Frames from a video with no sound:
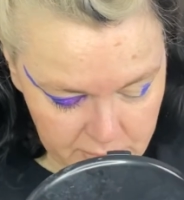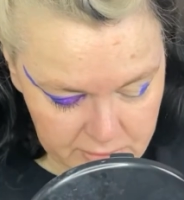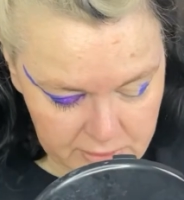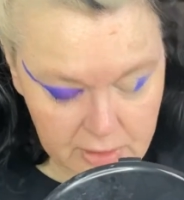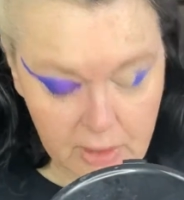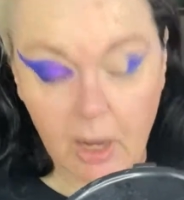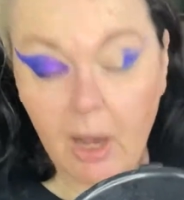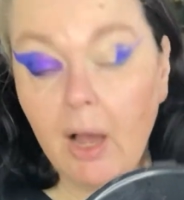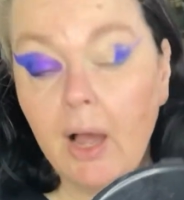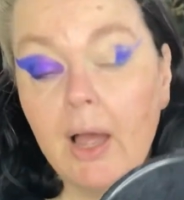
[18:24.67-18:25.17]

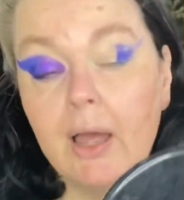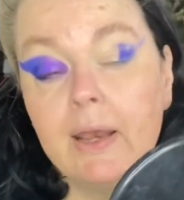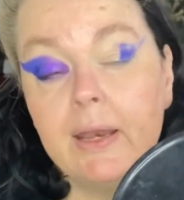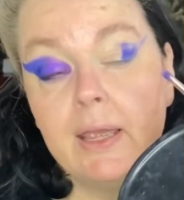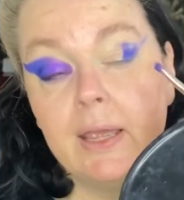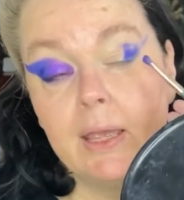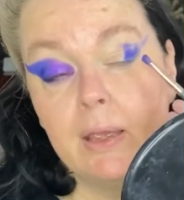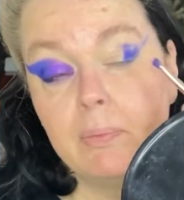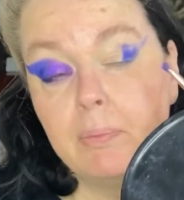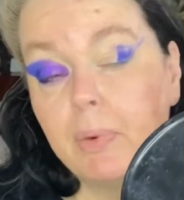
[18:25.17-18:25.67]
got a
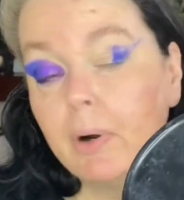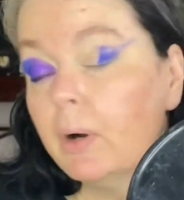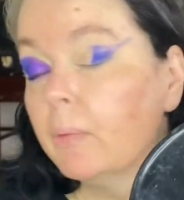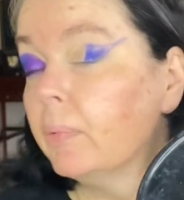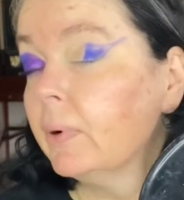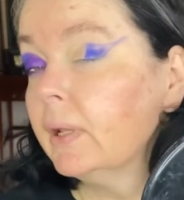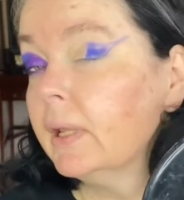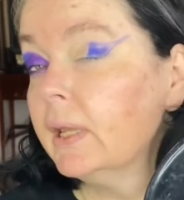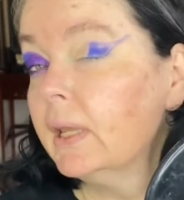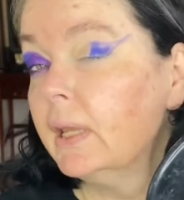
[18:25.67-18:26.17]

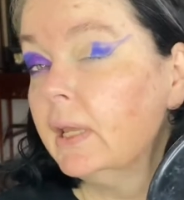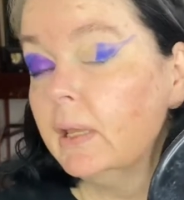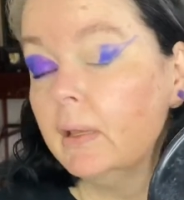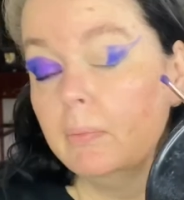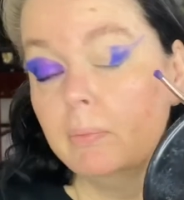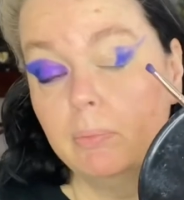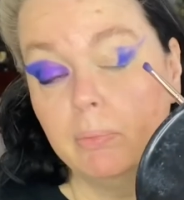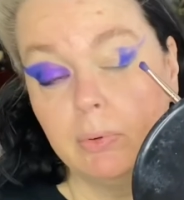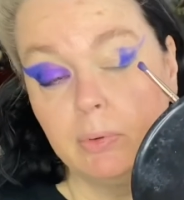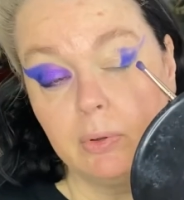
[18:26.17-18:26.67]
purpley
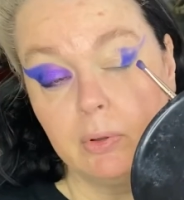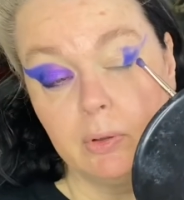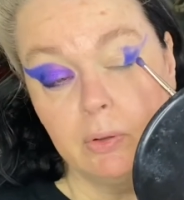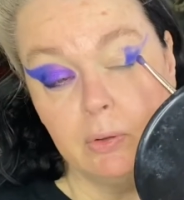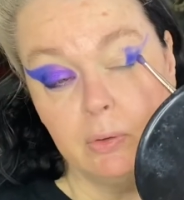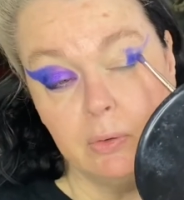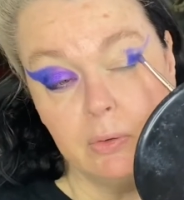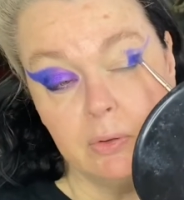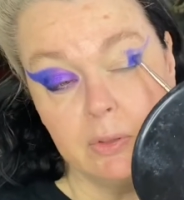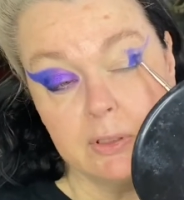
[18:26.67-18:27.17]

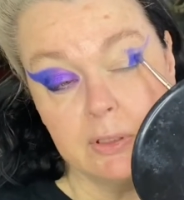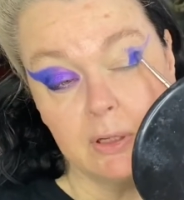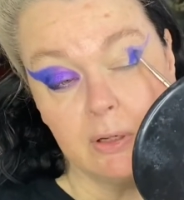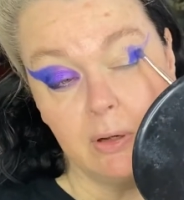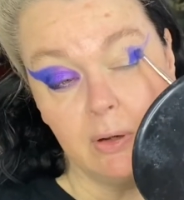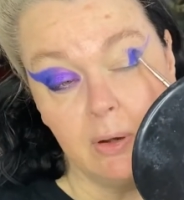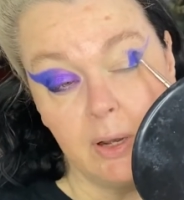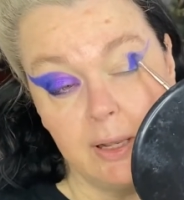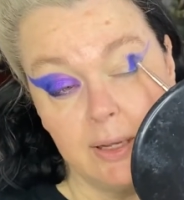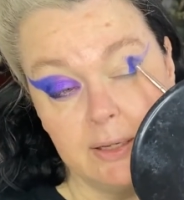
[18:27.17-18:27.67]
blue, so
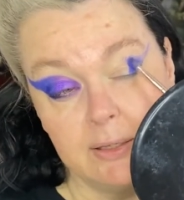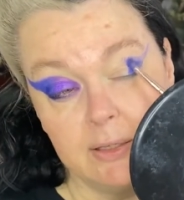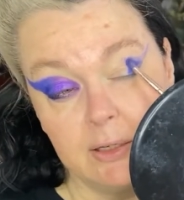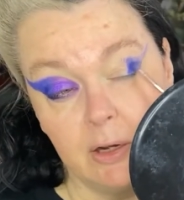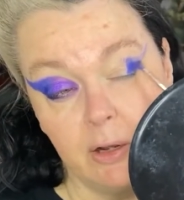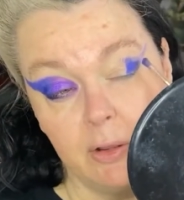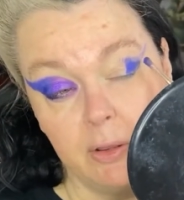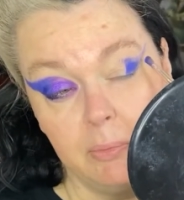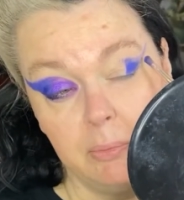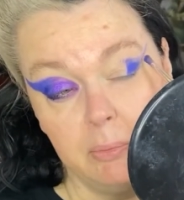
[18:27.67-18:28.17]
I like to call
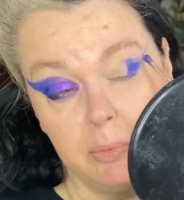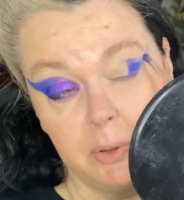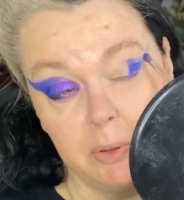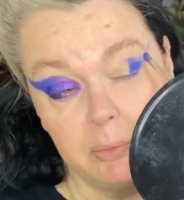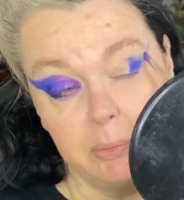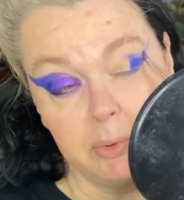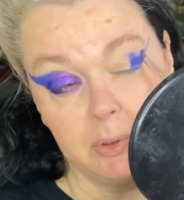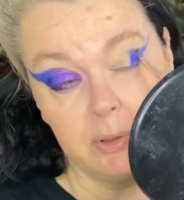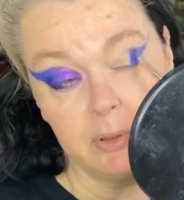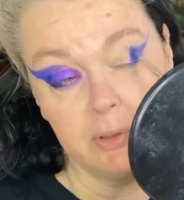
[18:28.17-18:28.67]
them
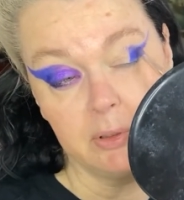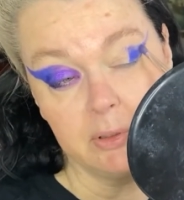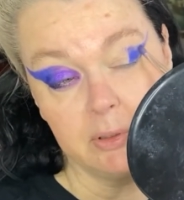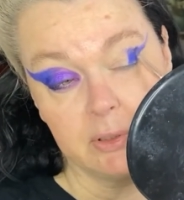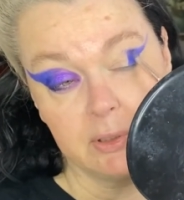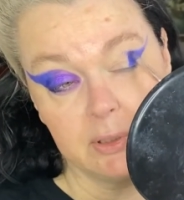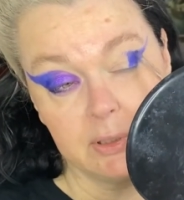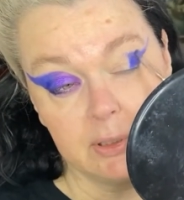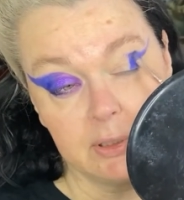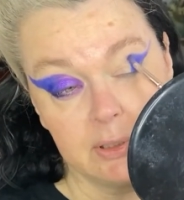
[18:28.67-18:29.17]

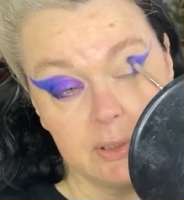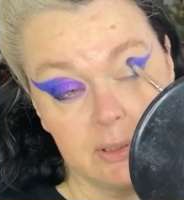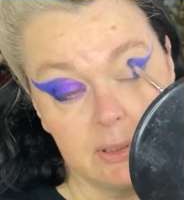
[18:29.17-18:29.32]
blurples.